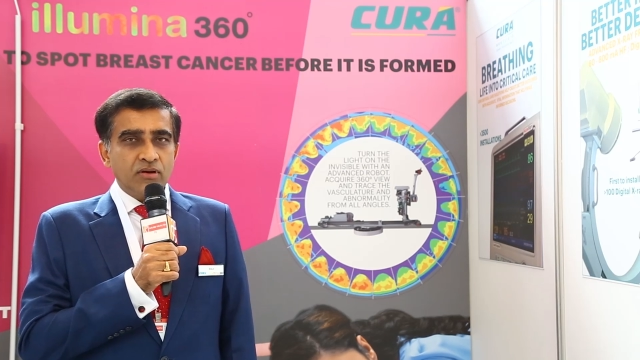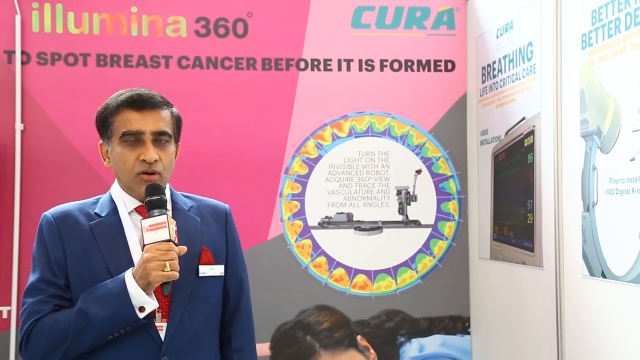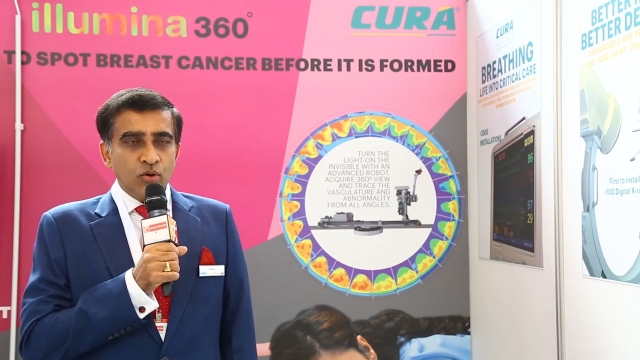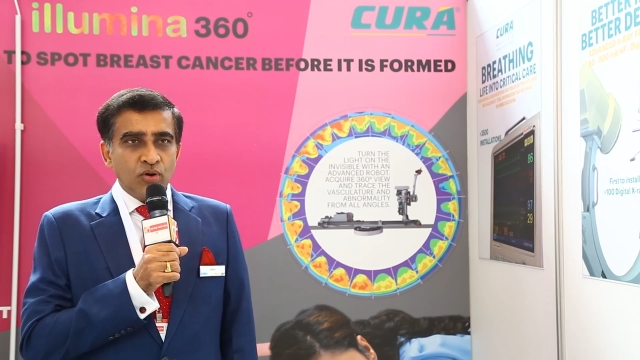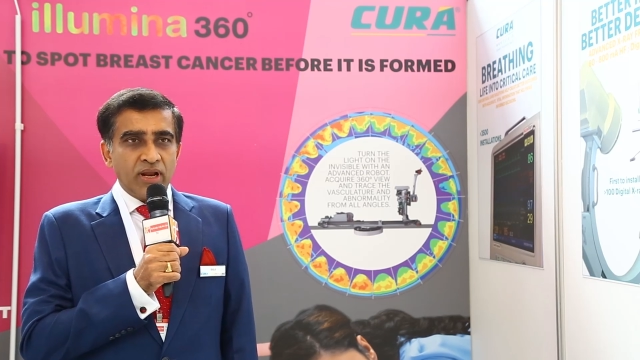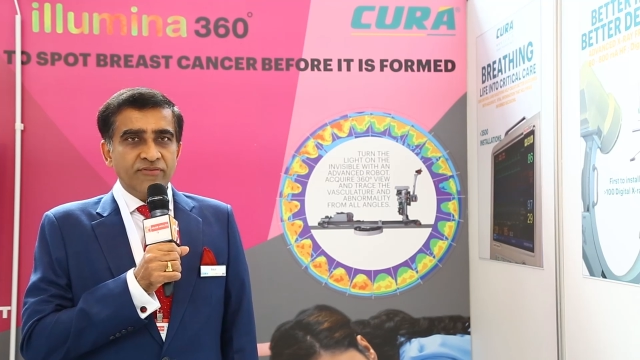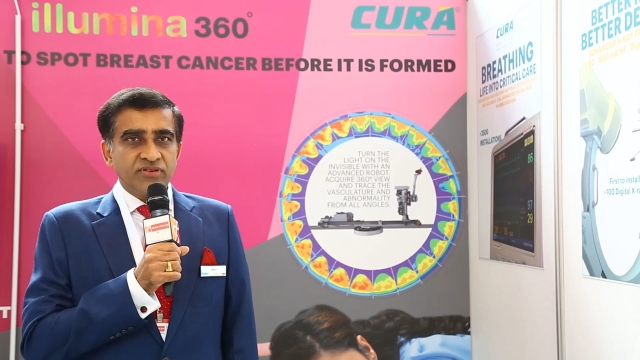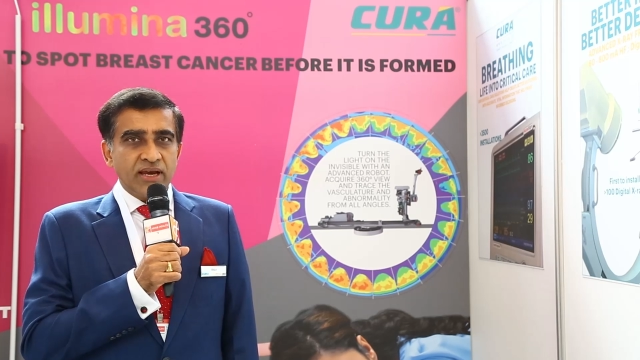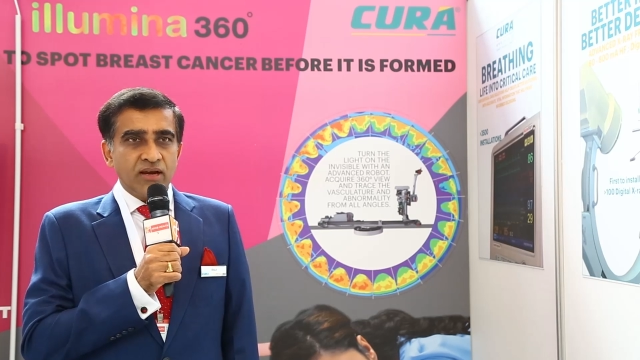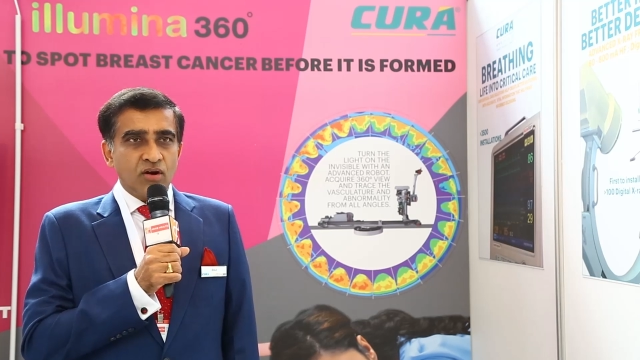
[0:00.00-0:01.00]
low life
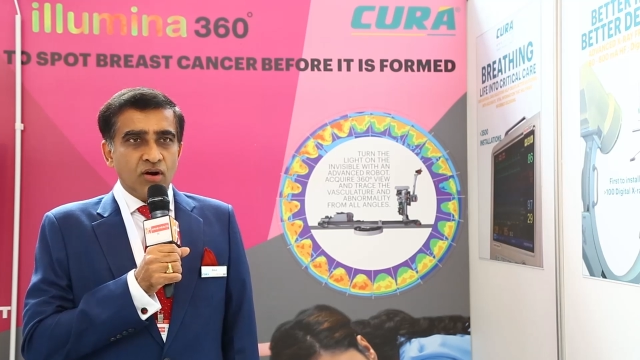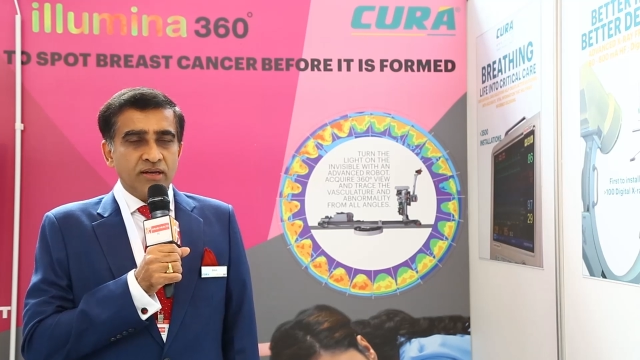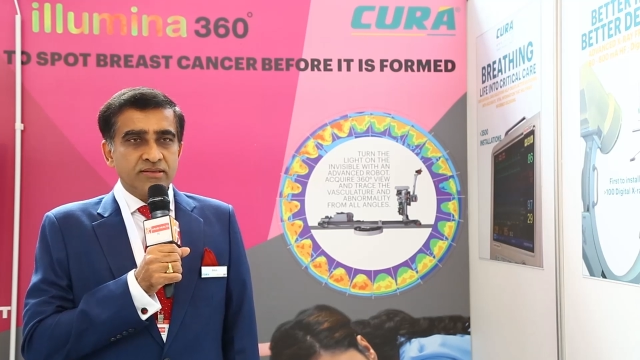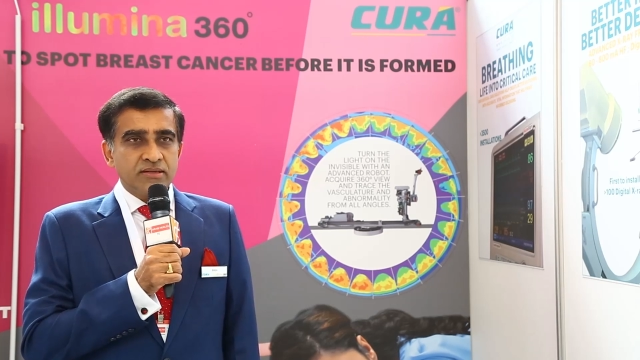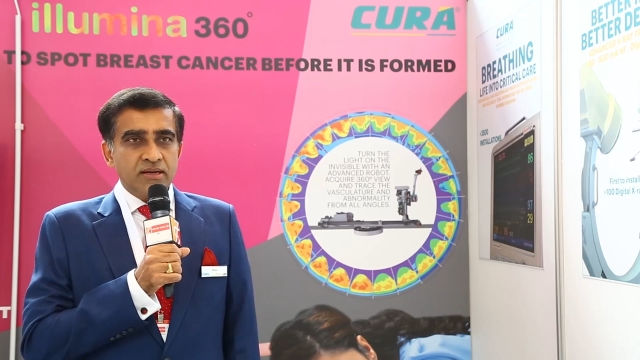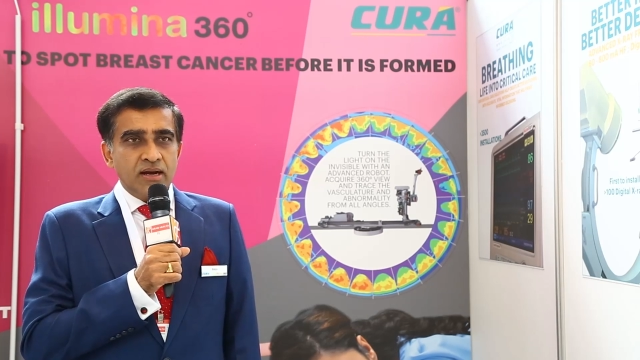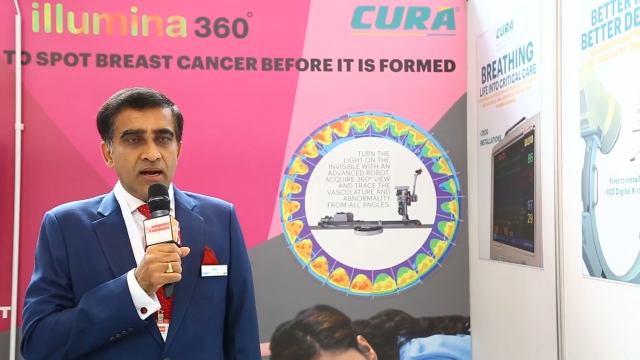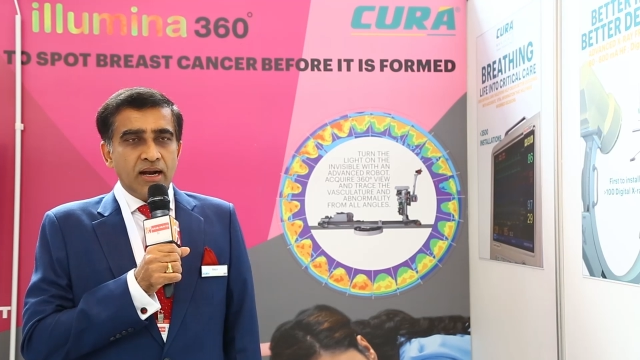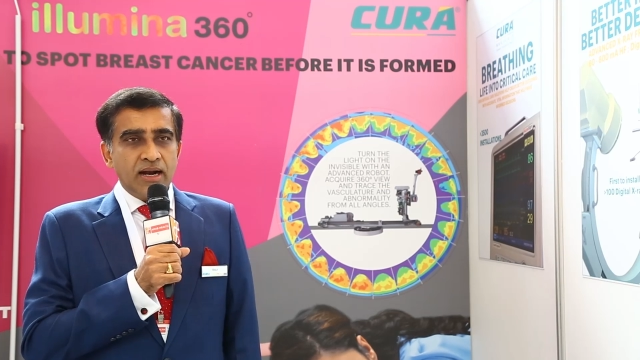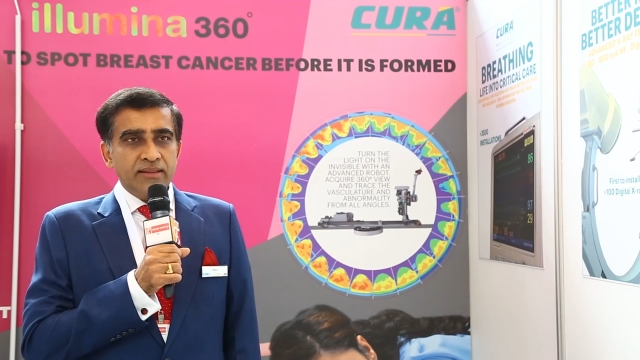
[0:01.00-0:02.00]
cycle cost,
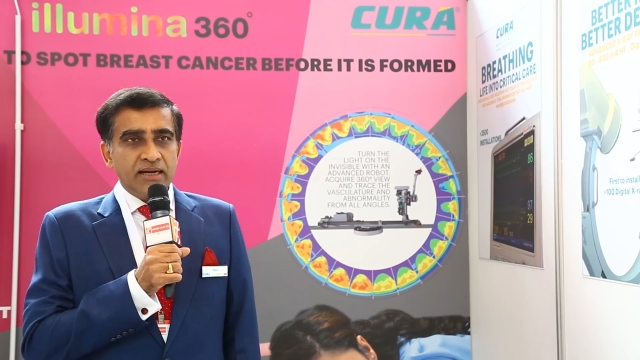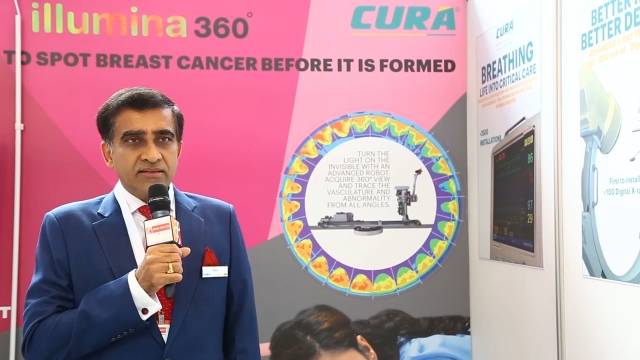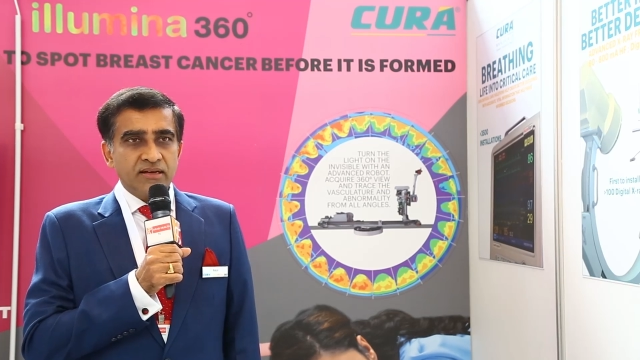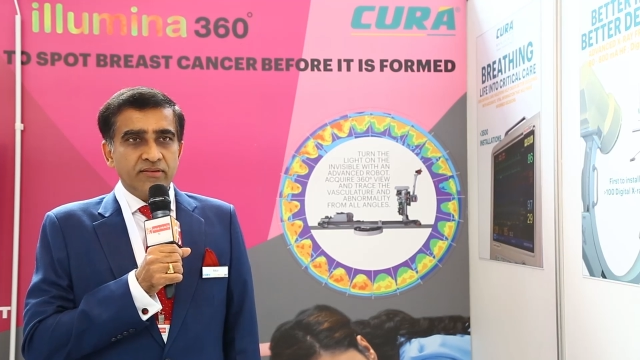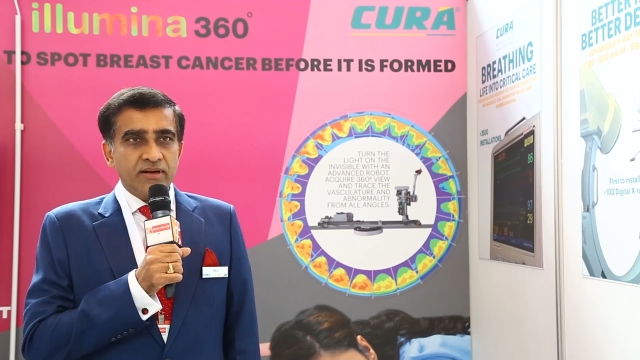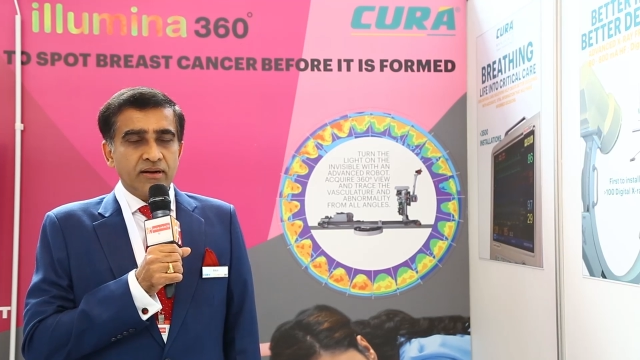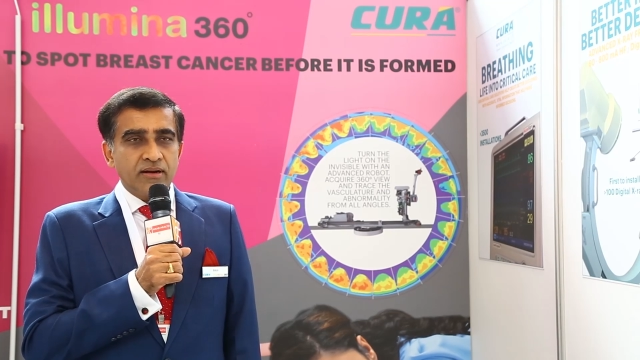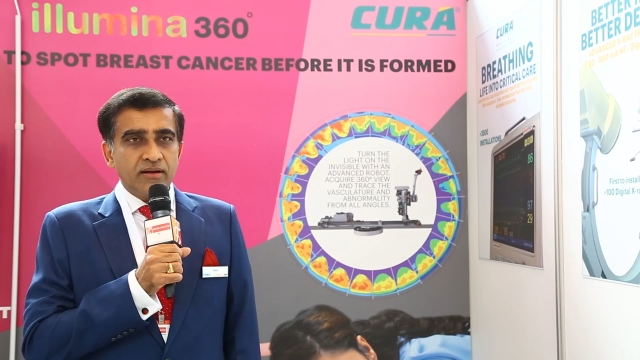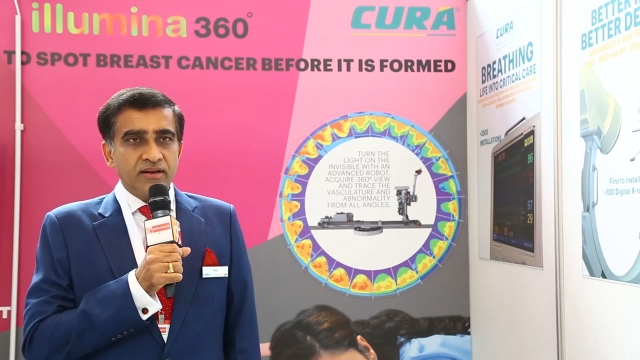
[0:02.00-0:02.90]
and that's our